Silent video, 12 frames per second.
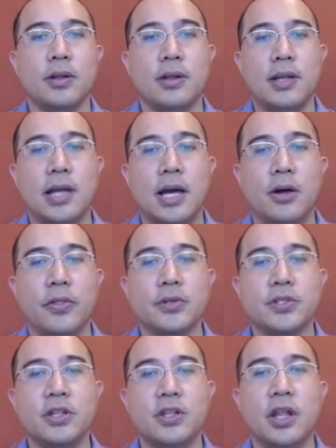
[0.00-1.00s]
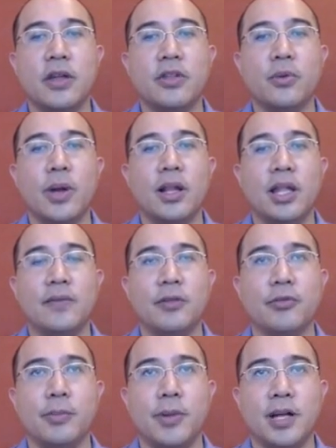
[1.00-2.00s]
Now, there's another way to level
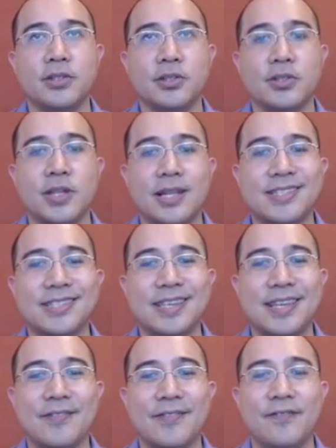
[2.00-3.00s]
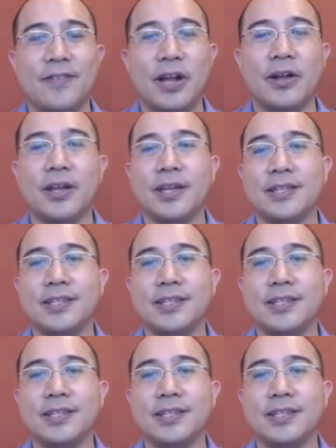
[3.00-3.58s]
up your monsters that's very